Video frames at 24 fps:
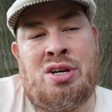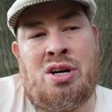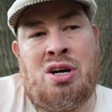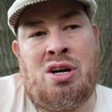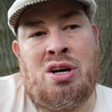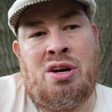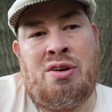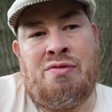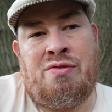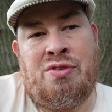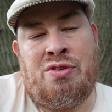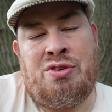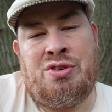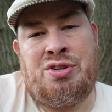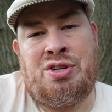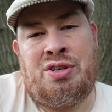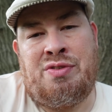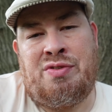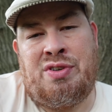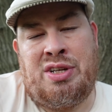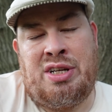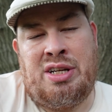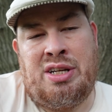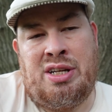R version
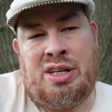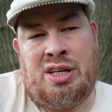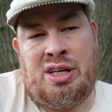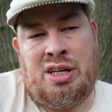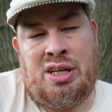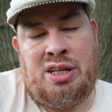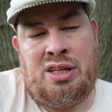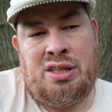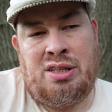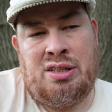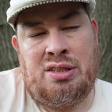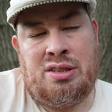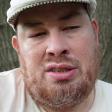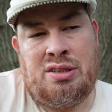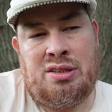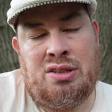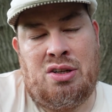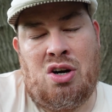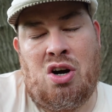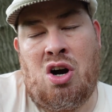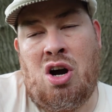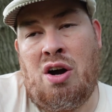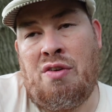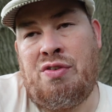of D and D,
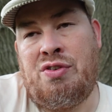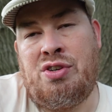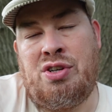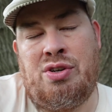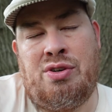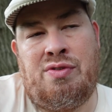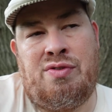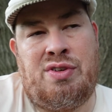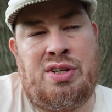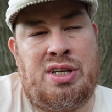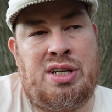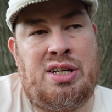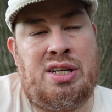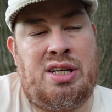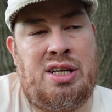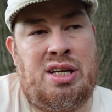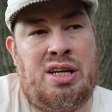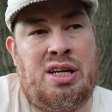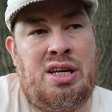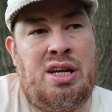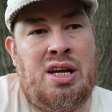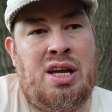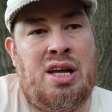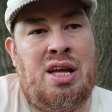offshoot of D and
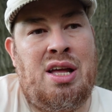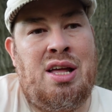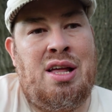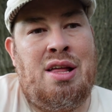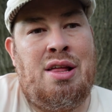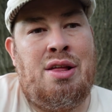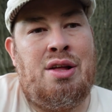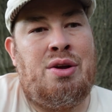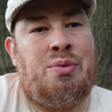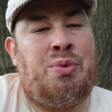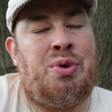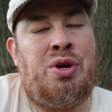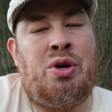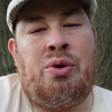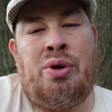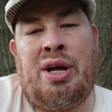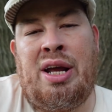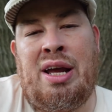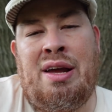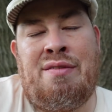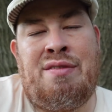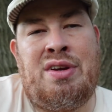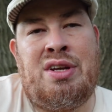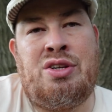D, we don't
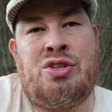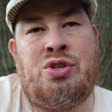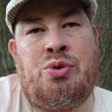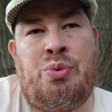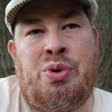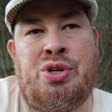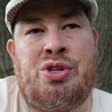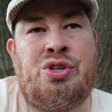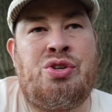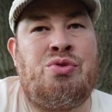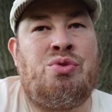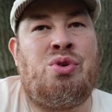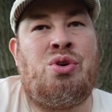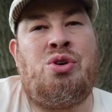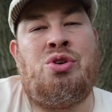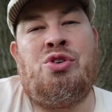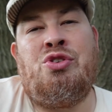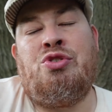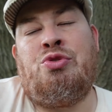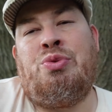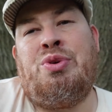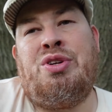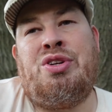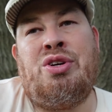have intuition
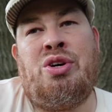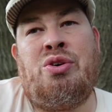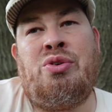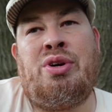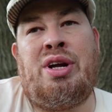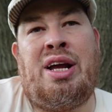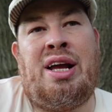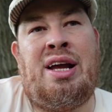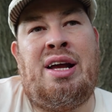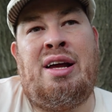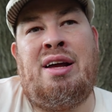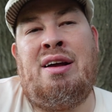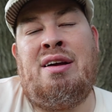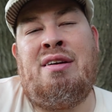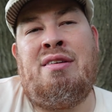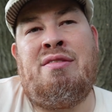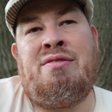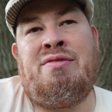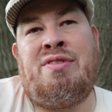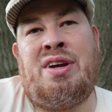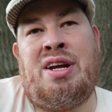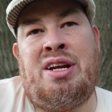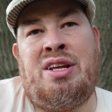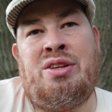rolls, we don't
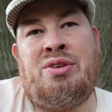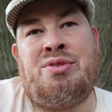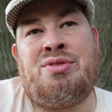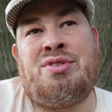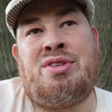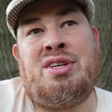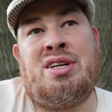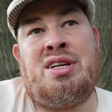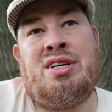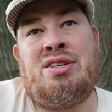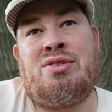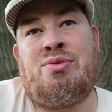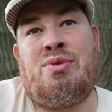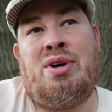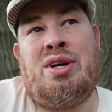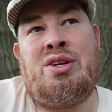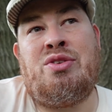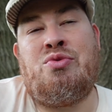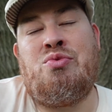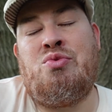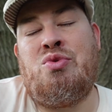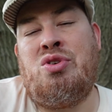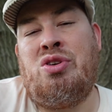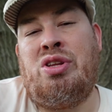have any of those things, right?
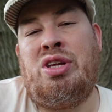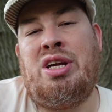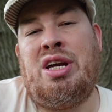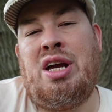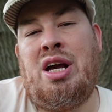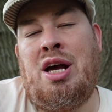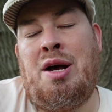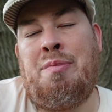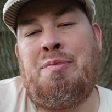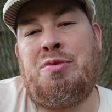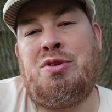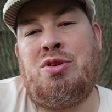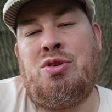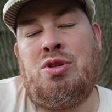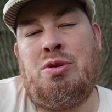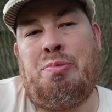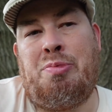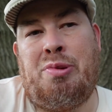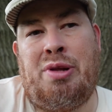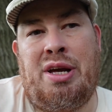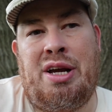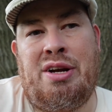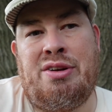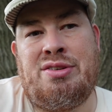It's really up to the
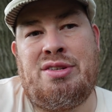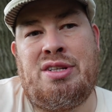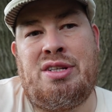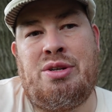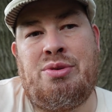players.